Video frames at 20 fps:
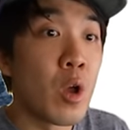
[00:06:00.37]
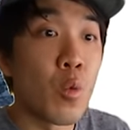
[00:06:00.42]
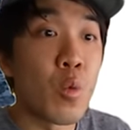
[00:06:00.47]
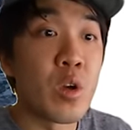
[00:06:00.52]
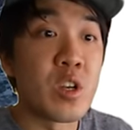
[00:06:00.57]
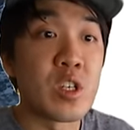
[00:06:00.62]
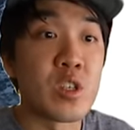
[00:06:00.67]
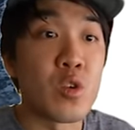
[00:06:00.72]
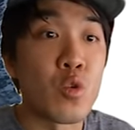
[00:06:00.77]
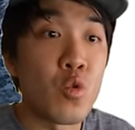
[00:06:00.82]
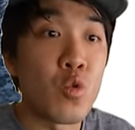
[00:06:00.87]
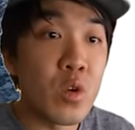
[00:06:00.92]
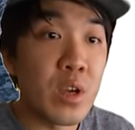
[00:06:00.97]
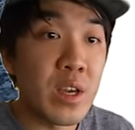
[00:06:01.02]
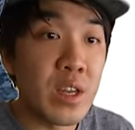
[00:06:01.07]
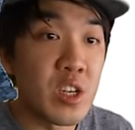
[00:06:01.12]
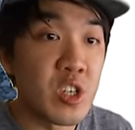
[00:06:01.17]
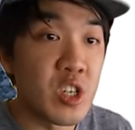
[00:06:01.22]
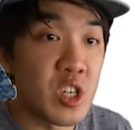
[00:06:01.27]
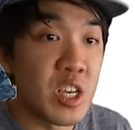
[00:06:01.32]
which is who
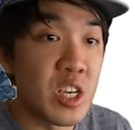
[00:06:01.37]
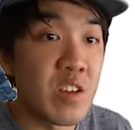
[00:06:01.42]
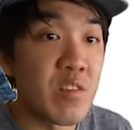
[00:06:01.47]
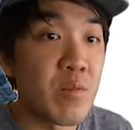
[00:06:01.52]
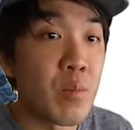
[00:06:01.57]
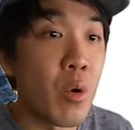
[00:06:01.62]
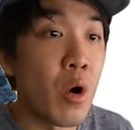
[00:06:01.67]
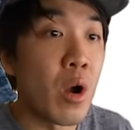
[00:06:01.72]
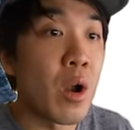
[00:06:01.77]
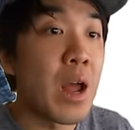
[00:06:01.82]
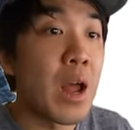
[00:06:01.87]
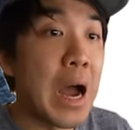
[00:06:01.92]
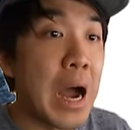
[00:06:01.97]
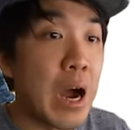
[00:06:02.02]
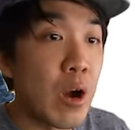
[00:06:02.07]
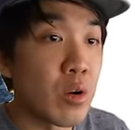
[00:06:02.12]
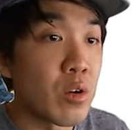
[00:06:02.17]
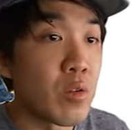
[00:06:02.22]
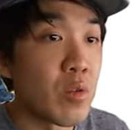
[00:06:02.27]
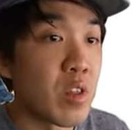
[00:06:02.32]
can achieve more
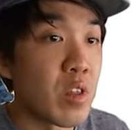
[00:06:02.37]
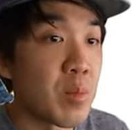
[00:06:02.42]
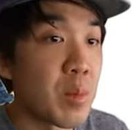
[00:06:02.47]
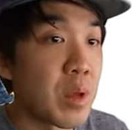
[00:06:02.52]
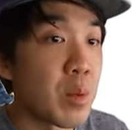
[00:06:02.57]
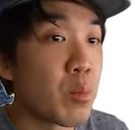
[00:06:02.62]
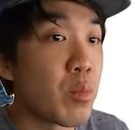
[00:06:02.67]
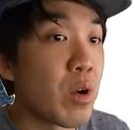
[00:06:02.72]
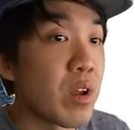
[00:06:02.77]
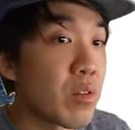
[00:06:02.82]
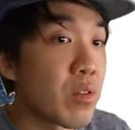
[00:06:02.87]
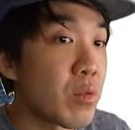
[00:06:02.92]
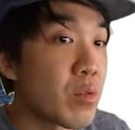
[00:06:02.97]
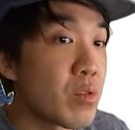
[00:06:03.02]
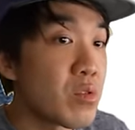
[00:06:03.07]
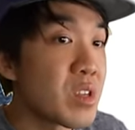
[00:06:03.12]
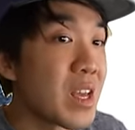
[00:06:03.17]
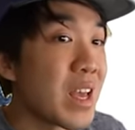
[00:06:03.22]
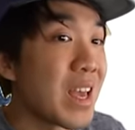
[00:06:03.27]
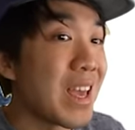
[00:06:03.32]
algorithmic
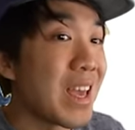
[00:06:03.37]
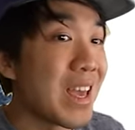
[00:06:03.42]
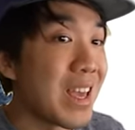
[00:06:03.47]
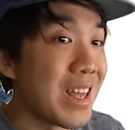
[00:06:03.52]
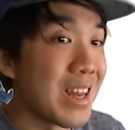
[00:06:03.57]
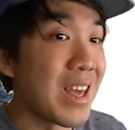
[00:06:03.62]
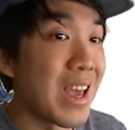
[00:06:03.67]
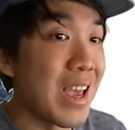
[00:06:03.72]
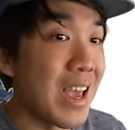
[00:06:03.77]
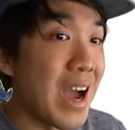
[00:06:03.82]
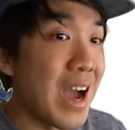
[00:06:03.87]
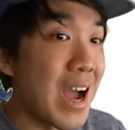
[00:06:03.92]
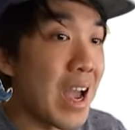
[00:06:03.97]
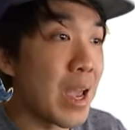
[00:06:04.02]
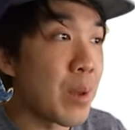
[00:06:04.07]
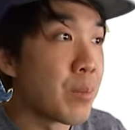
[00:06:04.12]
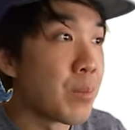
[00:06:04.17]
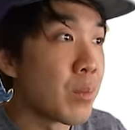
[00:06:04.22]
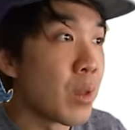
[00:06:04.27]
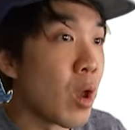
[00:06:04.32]
breakthroughs in AI,